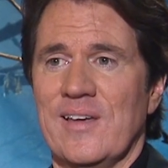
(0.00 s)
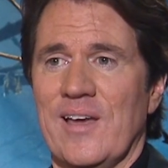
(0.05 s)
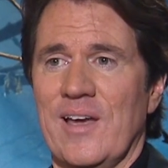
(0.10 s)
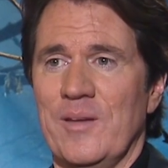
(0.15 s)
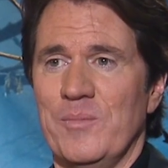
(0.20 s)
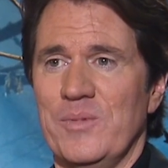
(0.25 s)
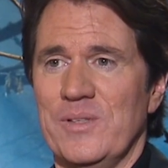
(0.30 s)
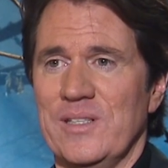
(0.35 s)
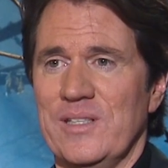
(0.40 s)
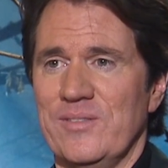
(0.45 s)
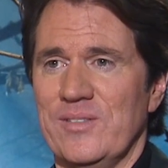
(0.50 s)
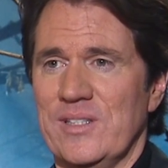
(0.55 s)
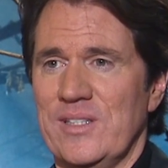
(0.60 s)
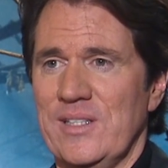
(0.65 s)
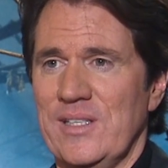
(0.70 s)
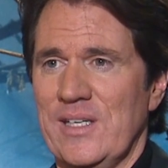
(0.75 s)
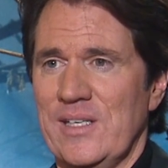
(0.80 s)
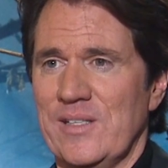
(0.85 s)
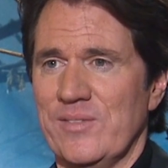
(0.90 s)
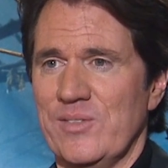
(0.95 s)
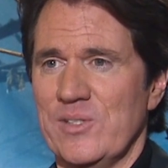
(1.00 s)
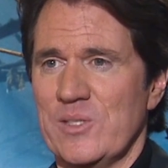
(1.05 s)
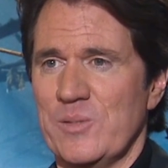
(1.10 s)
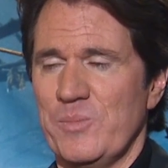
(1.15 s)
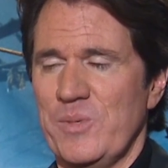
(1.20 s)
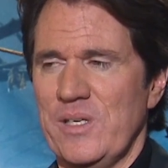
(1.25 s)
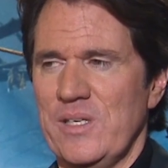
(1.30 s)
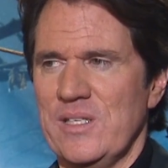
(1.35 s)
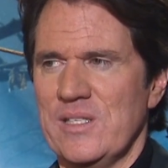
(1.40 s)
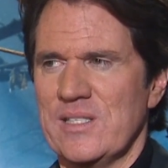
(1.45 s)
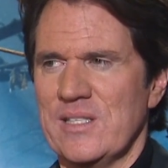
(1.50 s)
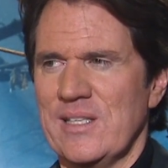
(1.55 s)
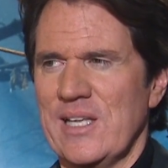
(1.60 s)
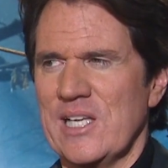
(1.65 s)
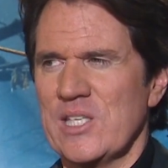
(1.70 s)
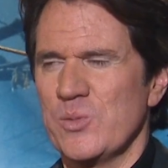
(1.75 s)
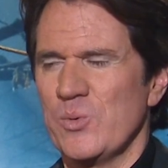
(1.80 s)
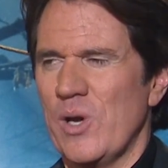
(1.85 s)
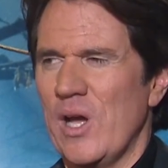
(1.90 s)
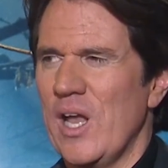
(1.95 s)
I believe, at the end of this piece. And
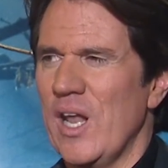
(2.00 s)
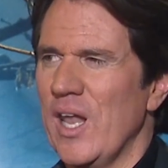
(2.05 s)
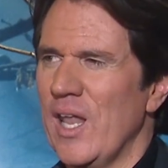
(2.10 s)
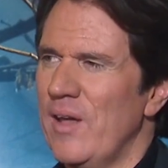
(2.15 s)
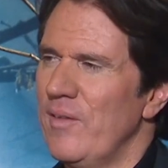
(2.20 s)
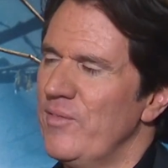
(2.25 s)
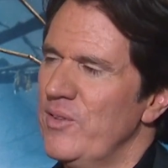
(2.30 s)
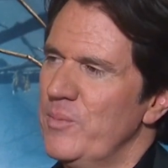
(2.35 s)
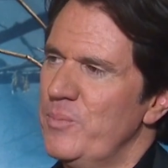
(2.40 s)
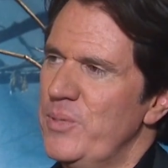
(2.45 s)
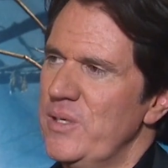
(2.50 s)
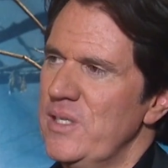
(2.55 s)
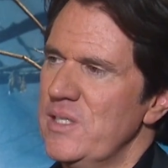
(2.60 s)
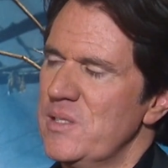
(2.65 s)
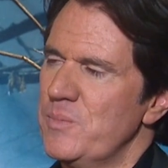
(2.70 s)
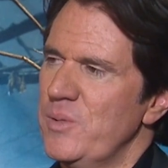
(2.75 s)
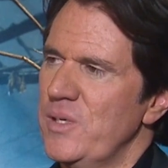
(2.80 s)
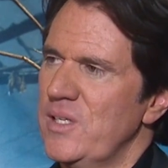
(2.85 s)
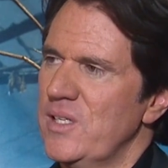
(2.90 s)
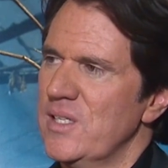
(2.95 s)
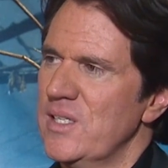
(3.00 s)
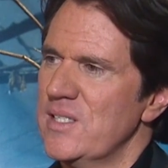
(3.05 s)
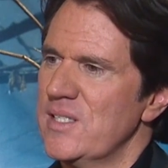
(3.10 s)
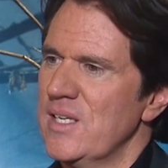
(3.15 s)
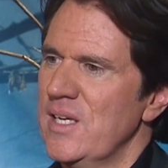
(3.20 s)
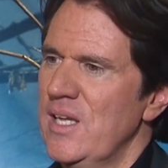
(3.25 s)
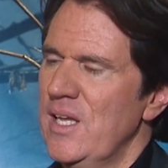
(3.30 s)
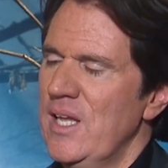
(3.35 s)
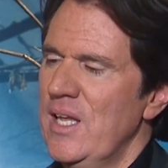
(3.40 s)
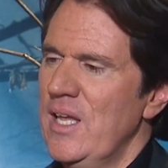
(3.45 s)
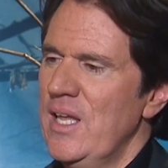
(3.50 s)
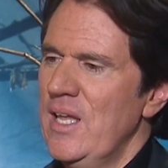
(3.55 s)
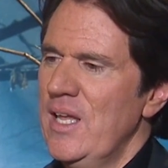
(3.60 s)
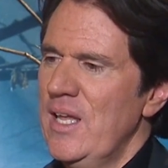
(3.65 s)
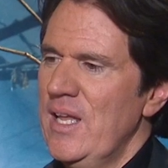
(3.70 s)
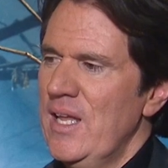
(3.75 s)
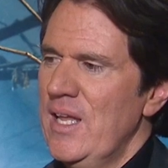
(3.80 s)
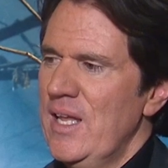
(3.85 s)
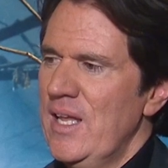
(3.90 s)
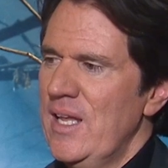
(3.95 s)
that's why I love the piece, because
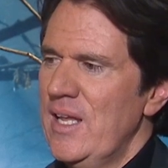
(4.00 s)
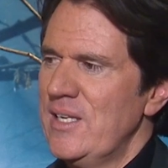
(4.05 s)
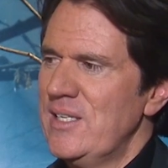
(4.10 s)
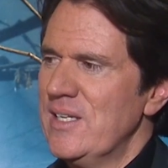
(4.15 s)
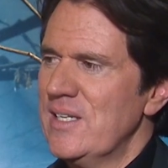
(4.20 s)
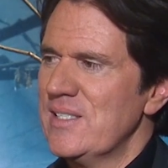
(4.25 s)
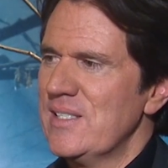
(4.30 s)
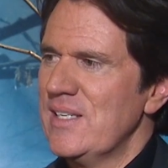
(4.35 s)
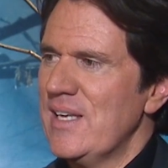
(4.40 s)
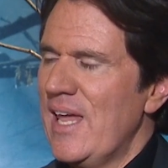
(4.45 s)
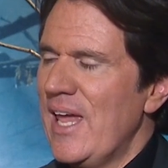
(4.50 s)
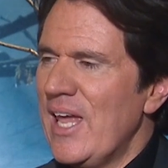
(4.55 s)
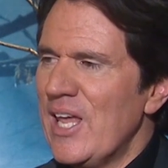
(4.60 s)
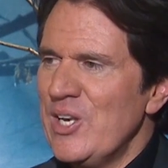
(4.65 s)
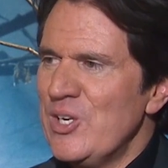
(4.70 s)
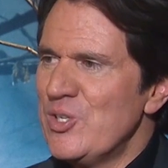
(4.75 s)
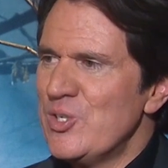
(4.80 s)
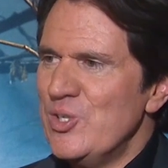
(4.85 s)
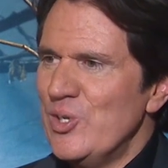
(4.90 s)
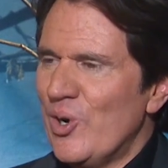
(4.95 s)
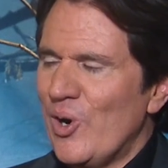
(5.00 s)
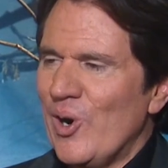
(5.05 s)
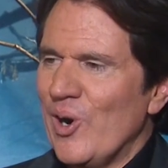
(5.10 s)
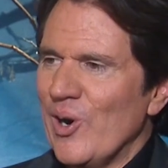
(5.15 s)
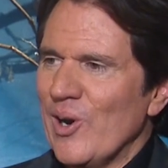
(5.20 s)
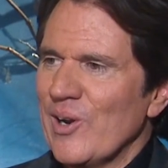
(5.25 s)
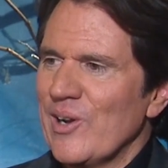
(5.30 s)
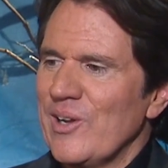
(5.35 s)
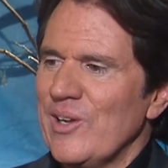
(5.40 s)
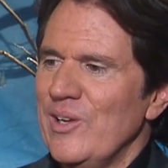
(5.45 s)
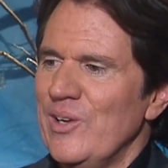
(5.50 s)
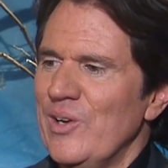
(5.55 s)
it doesn't end dark.